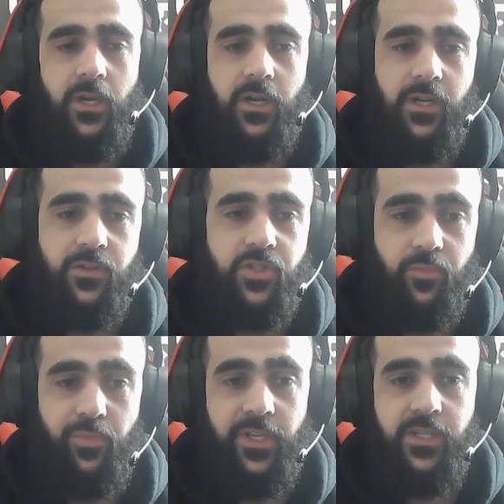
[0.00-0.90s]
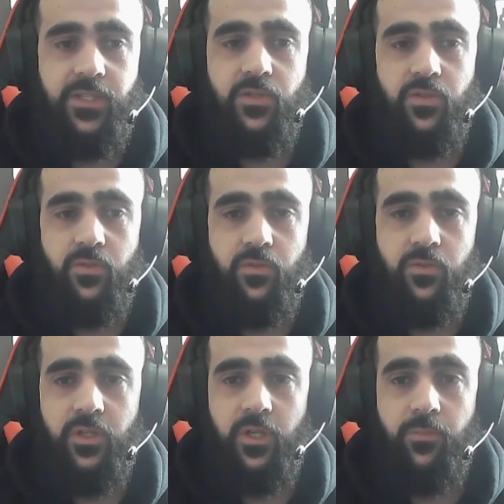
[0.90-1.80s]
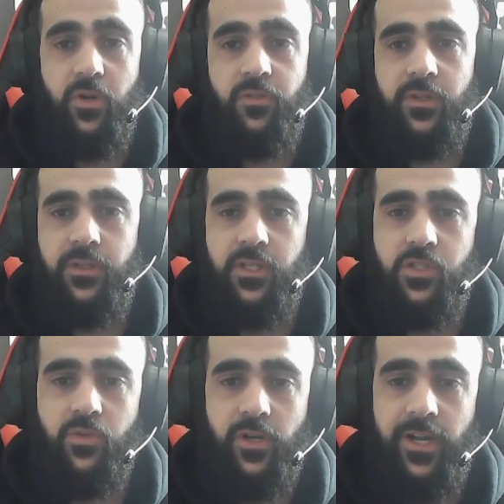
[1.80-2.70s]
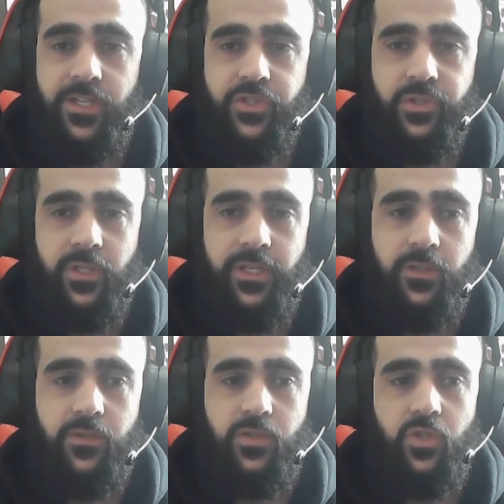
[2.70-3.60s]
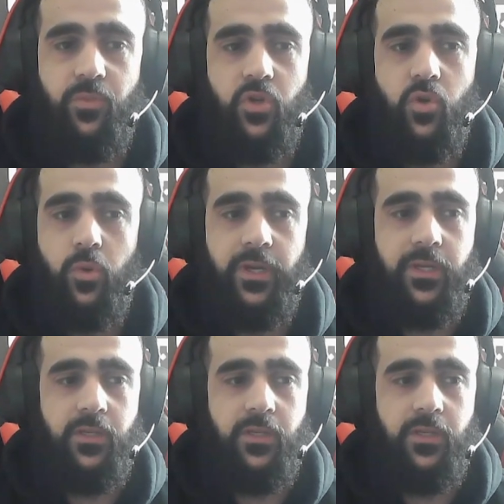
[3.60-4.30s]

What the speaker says: So it plays into perfectly into our agile, like super quick